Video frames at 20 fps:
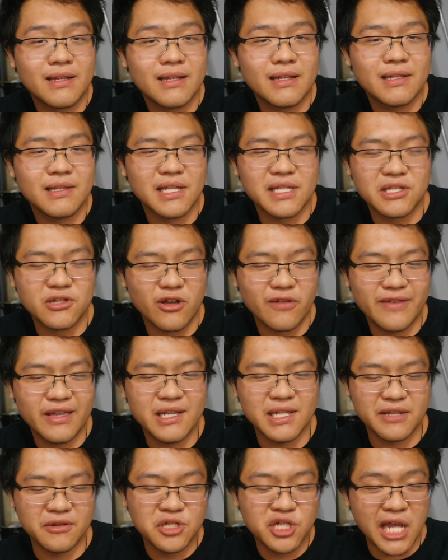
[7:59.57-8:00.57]
doesn't do anything
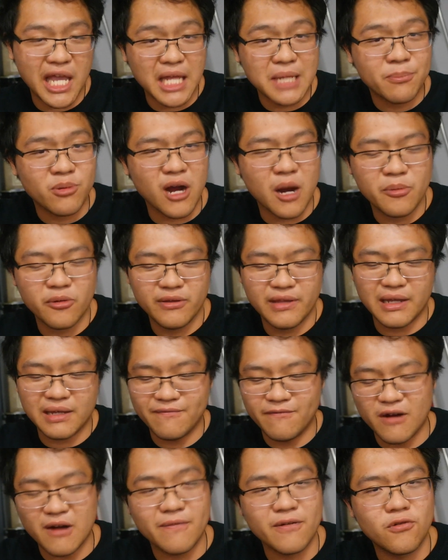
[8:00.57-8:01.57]
because you chain properly, like
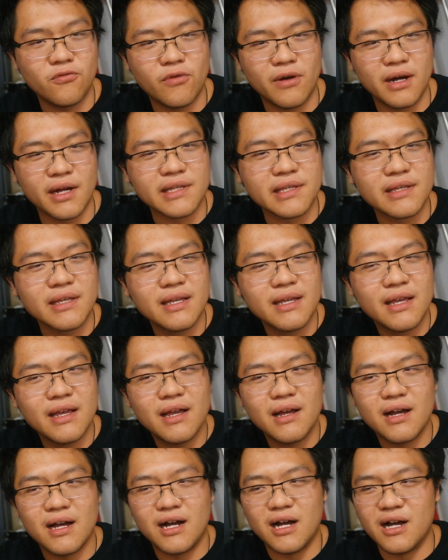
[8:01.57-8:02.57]
Farfoot 1 or
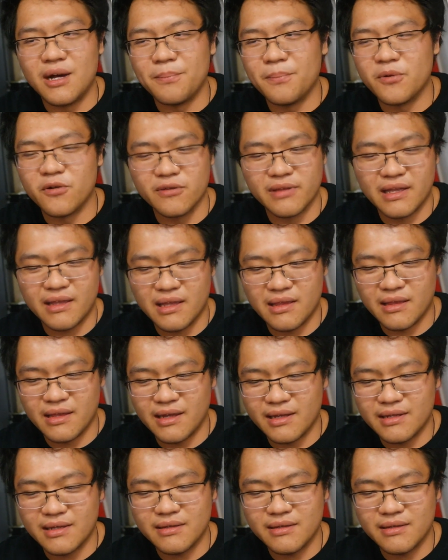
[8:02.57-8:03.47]
like